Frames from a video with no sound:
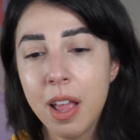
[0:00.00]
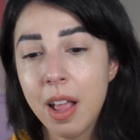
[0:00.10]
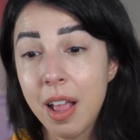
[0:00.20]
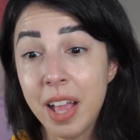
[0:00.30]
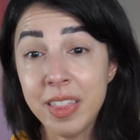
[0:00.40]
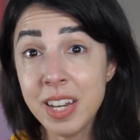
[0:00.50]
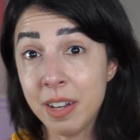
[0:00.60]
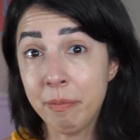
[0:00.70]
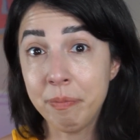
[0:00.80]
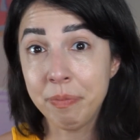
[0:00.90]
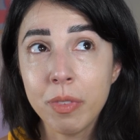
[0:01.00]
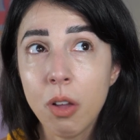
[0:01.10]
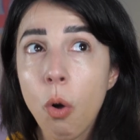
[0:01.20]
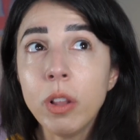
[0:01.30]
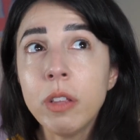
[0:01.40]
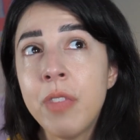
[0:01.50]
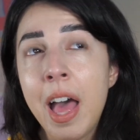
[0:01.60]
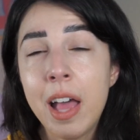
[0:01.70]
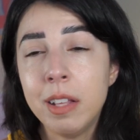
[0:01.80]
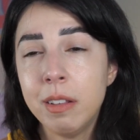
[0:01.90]
And they didn't. All of
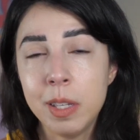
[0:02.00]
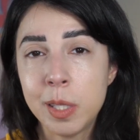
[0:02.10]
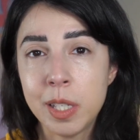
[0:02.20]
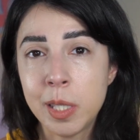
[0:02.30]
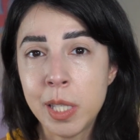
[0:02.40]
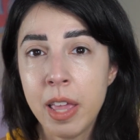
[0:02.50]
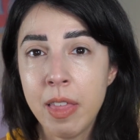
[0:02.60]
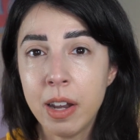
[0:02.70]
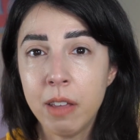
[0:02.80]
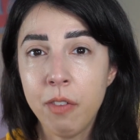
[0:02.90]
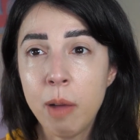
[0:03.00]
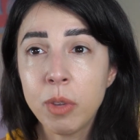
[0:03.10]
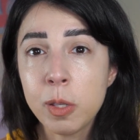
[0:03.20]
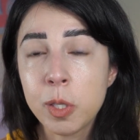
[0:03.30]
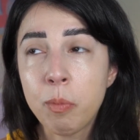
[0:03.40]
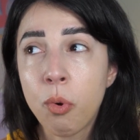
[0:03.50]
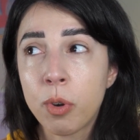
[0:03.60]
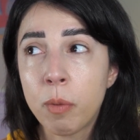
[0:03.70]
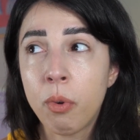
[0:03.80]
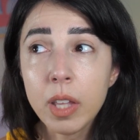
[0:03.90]
that is to say that if I'm going to support
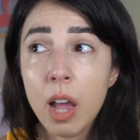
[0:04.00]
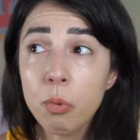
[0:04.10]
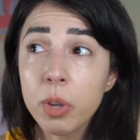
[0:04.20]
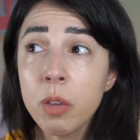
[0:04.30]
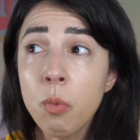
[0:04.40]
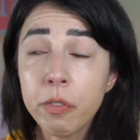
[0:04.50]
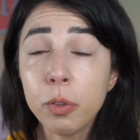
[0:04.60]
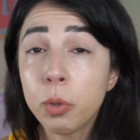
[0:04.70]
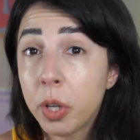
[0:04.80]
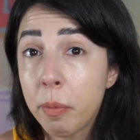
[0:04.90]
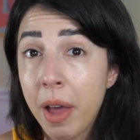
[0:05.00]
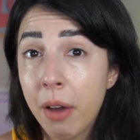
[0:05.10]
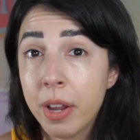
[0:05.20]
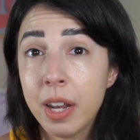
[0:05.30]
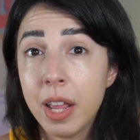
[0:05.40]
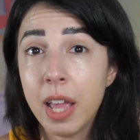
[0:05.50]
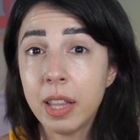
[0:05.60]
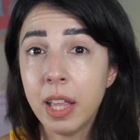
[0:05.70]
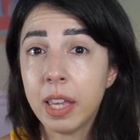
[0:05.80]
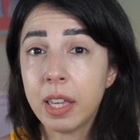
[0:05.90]
a brand, I really want to feel good about it. And
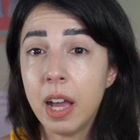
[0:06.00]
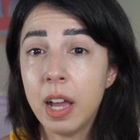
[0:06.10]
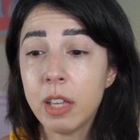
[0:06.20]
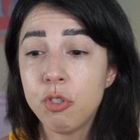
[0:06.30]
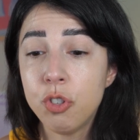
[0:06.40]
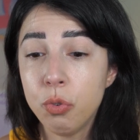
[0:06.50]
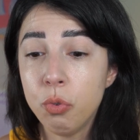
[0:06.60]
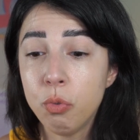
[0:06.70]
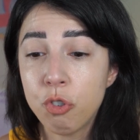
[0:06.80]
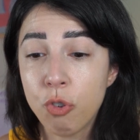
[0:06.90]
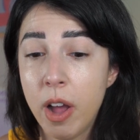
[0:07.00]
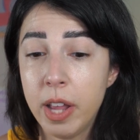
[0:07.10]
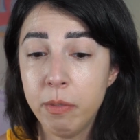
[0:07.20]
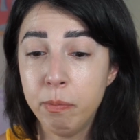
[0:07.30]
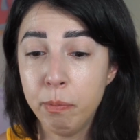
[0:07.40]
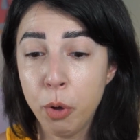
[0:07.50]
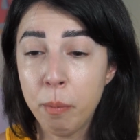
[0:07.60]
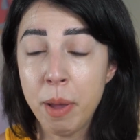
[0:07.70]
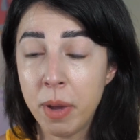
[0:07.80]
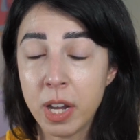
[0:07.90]
like, I do try to put
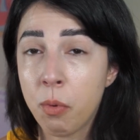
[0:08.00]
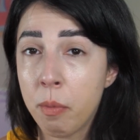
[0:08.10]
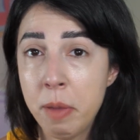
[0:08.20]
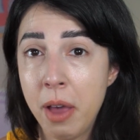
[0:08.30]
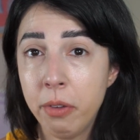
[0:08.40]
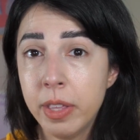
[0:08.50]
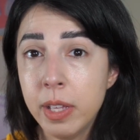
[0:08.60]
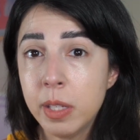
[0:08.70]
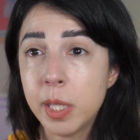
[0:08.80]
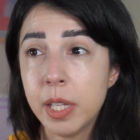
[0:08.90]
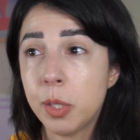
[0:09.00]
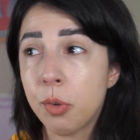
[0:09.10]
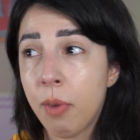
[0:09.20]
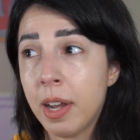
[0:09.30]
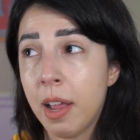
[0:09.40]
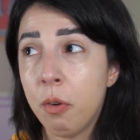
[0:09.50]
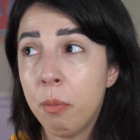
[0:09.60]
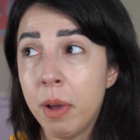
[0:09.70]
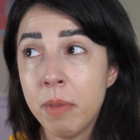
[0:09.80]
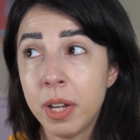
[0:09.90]
my money where my mouth is. And so right now
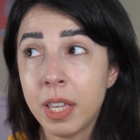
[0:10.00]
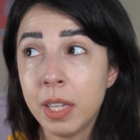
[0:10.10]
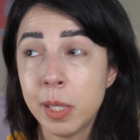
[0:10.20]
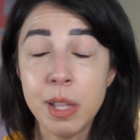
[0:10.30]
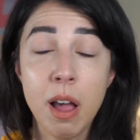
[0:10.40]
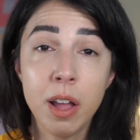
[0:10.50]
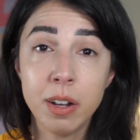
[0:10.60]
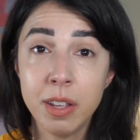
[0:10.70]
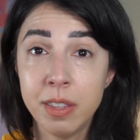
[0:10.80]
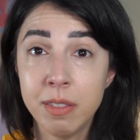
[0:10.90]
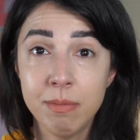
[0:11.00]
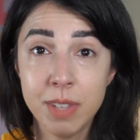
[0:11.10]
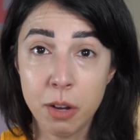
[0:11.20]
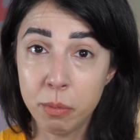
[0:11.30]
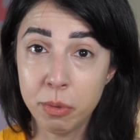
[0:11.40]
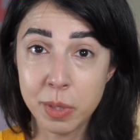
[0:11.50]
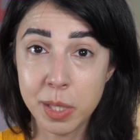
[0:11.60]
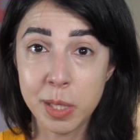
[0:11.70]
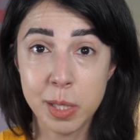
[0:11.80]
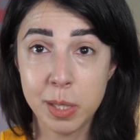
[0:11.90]
my money is not in Terra
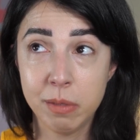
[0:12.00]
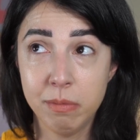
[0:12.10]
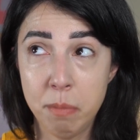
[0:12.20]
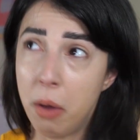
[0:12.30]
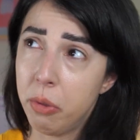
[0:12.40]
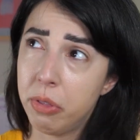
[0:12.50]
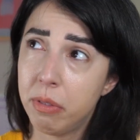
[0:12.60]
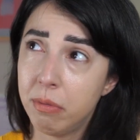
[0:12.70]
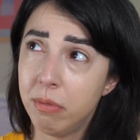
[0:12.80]
Moons' mouth.